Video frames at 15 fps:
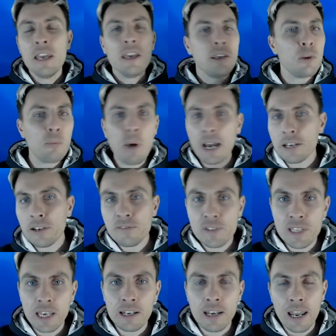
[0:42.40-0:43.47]
you might have
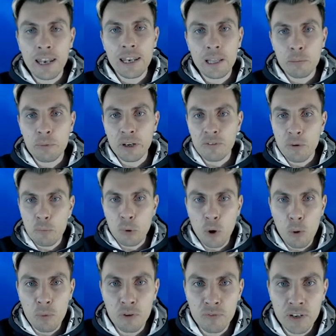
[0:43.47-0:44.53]
seen a little bit of a
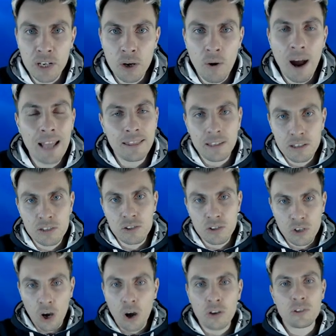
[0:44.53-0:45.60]
promo video at the
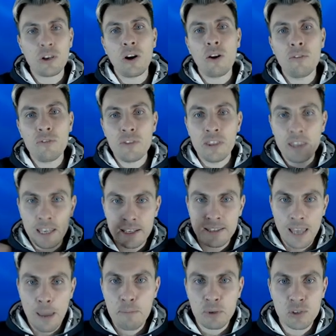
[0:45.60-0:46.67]
start of this
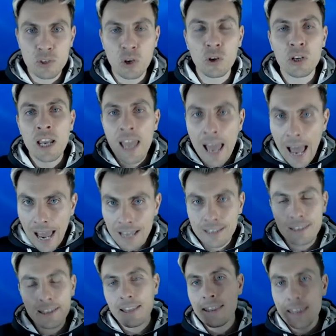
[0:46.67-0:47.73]
episode,
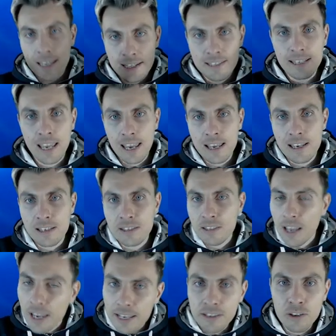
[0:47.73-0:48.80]
and this is
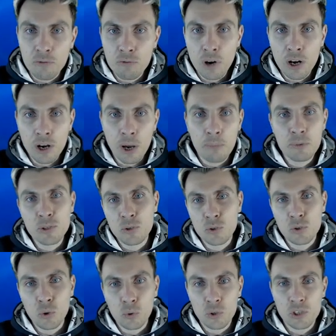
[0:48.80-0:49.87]
in the run up to
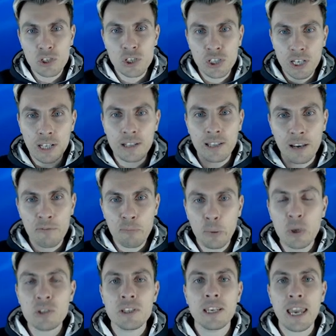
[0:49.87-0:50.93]
Sword and Shield. I've
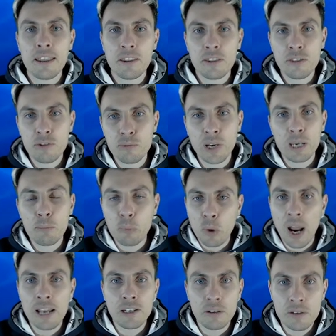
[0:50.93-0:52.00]
put together three
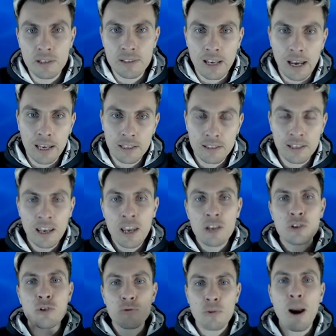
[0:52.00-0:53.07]
brand new designs
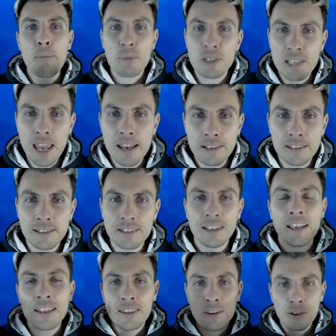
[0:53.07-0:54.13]
to represent
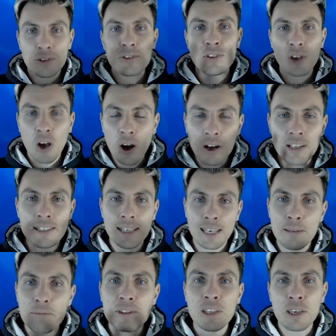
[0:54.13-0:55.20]
those sort of
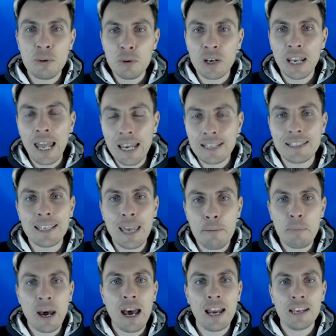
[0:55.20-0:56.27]
teams that you would like to get
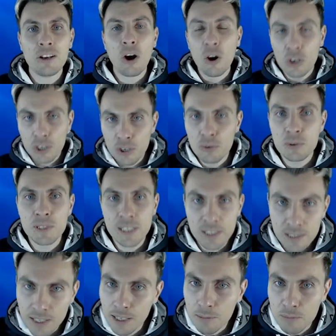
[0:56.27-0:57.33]
behind. Are you
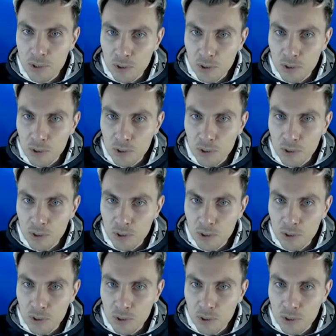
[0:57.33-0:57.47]
Team